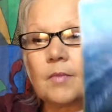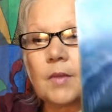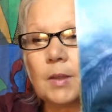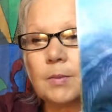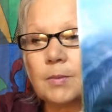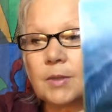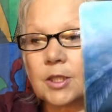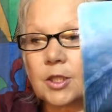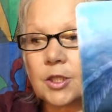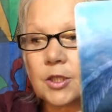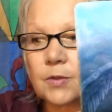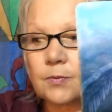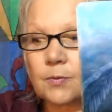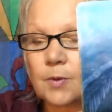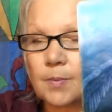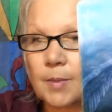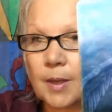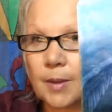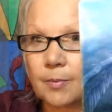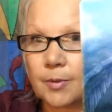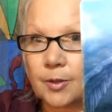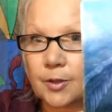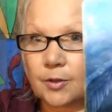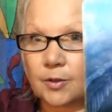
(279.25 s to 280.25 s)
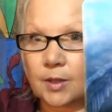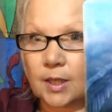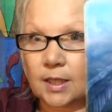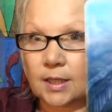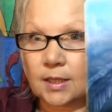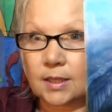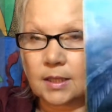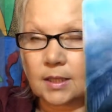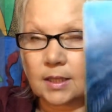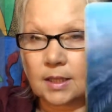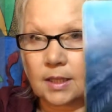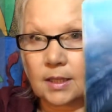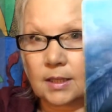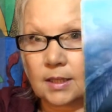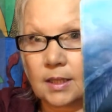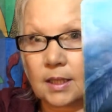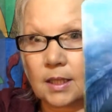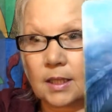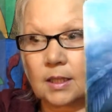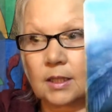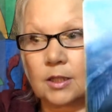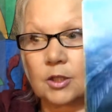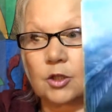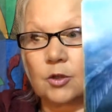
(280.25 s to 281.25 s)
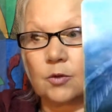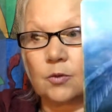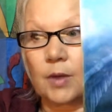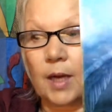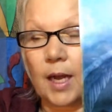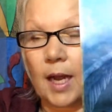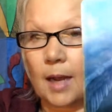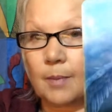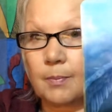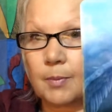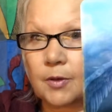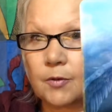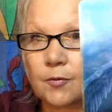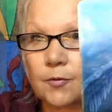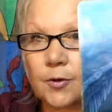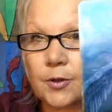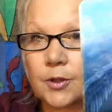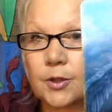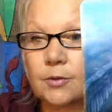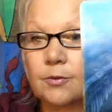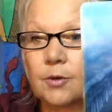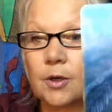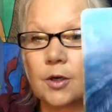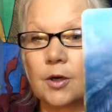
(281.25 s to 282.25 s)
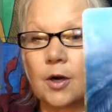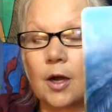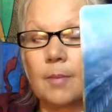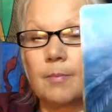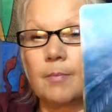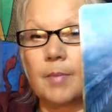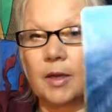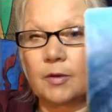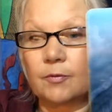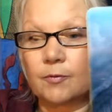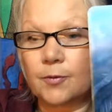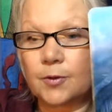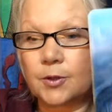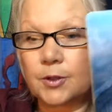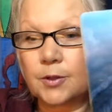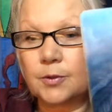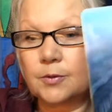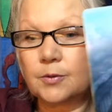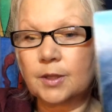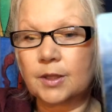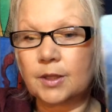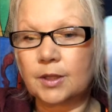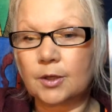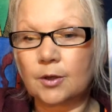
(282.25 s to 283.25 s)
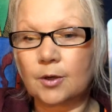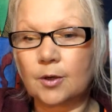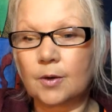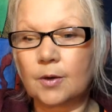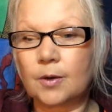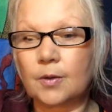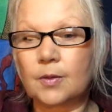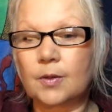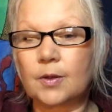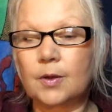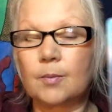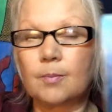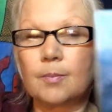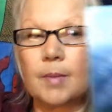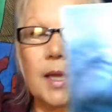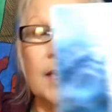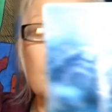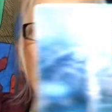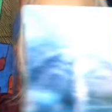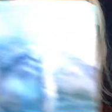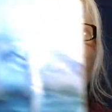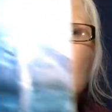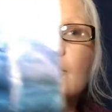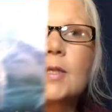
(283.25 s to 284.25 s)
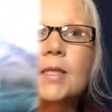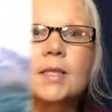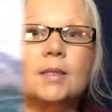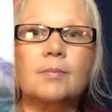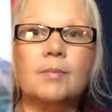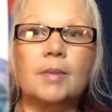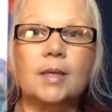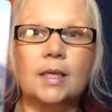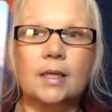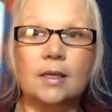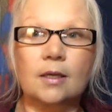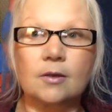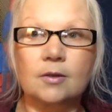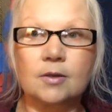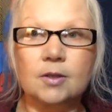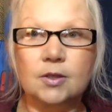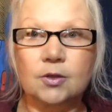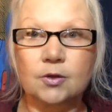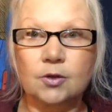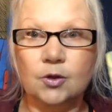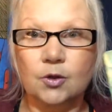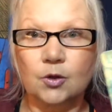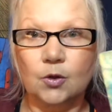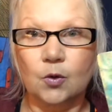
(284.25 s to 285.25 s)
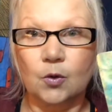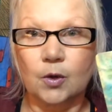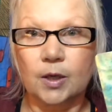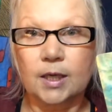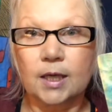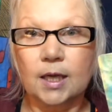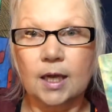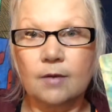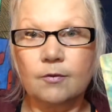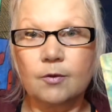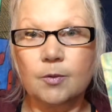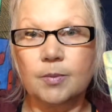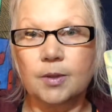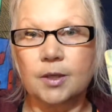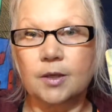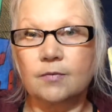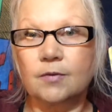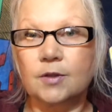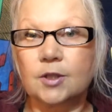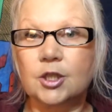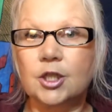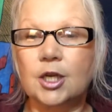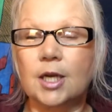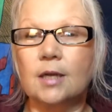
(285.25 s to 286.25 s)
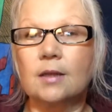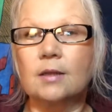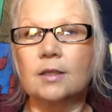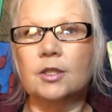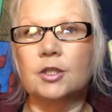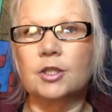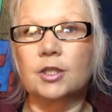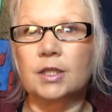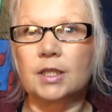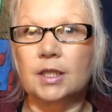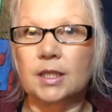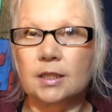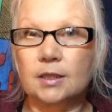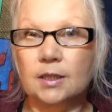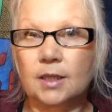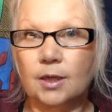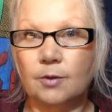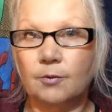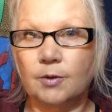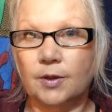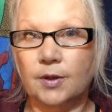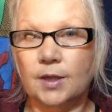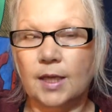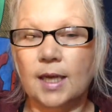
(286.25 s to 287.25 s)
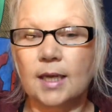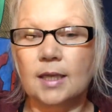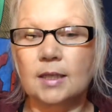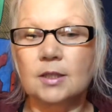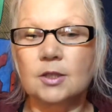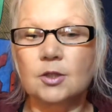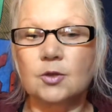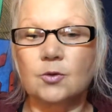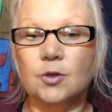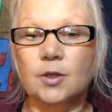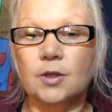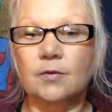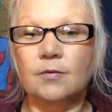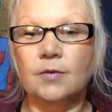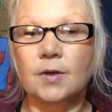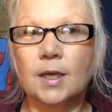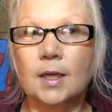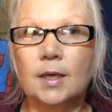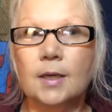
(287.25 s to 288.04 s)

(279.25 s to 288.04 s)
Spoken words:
But just remember, you guys, things that don't happen for you are not meant for you, and they're meant for somebody else. So you're going to have a bit of a challenge dealing with that sort of